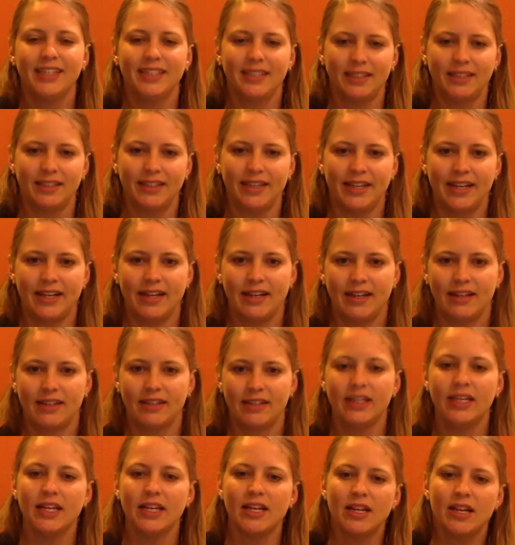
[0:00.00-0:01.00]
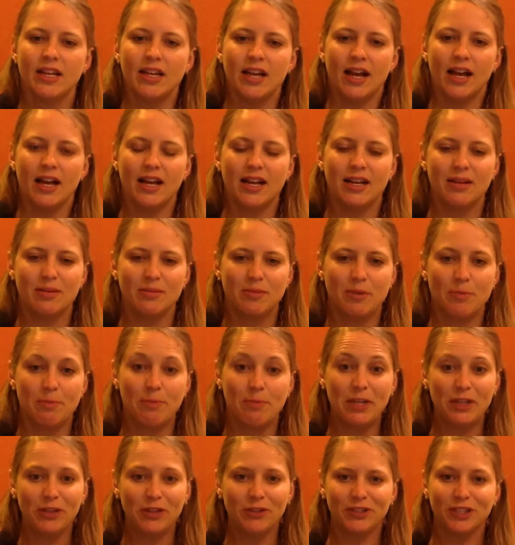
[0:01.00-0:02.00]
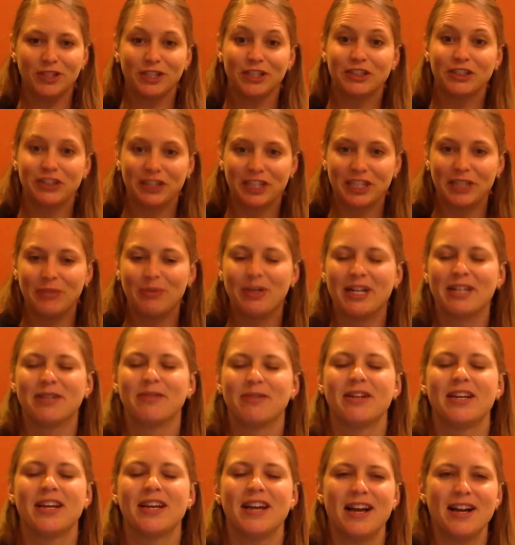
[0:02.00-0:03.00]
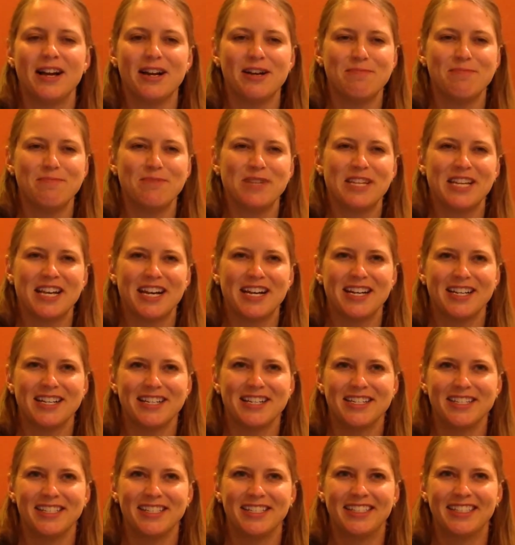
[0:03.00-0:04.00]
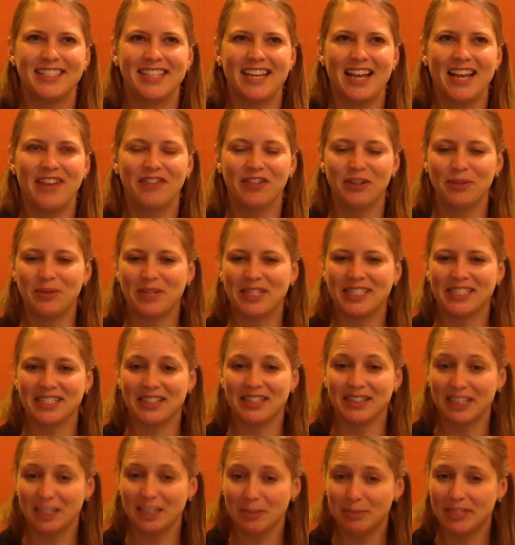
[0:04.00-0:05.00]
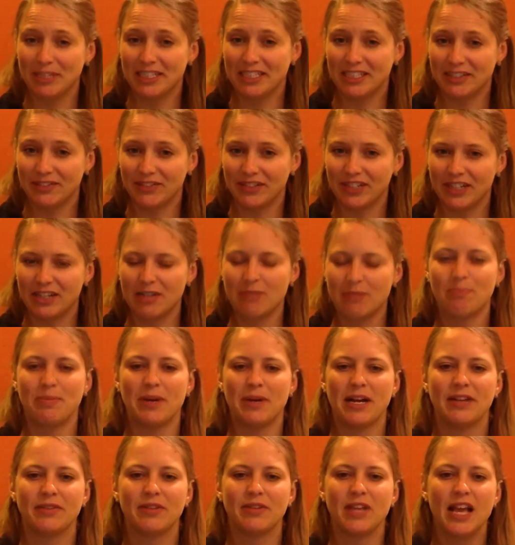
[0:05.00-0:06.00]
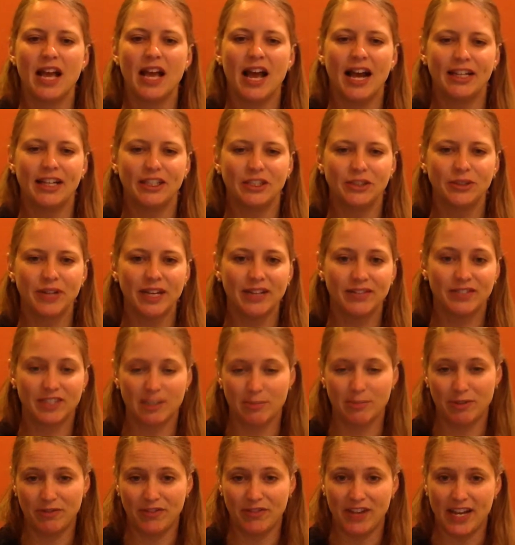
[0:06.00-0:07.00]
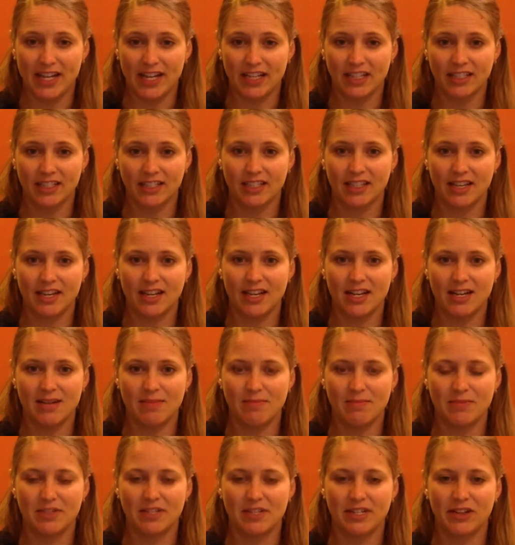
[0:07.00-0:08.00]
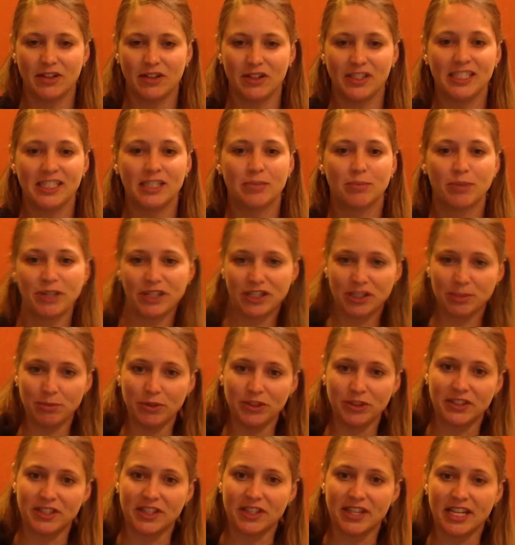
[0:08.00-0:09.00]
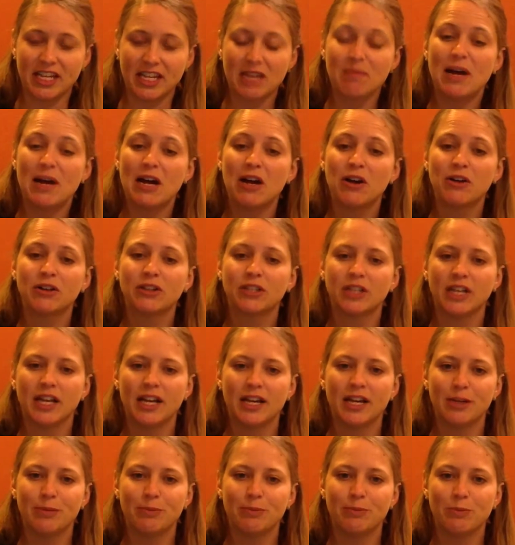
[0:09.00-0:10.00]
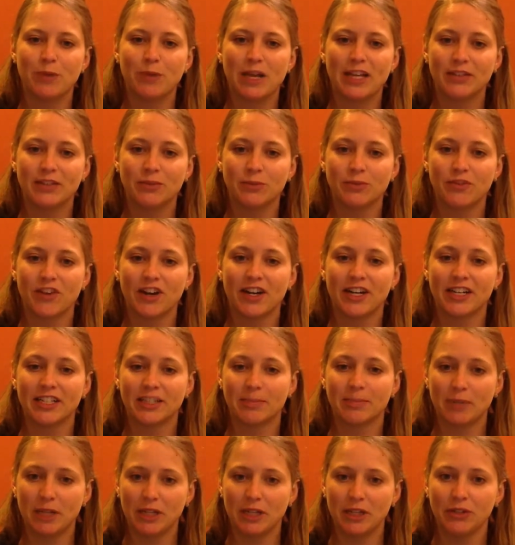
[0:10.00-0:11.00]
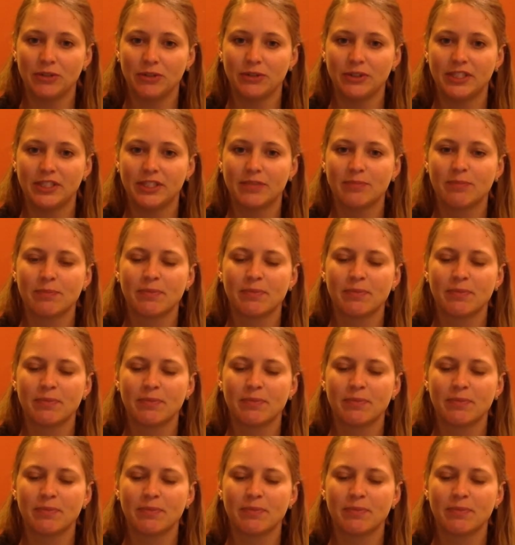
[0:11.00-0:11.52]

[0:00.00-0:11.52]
Yeah, pillows are a tricky one because everyone is a little bit different, but I do have some advice, or at least principles to think about as far as pillows.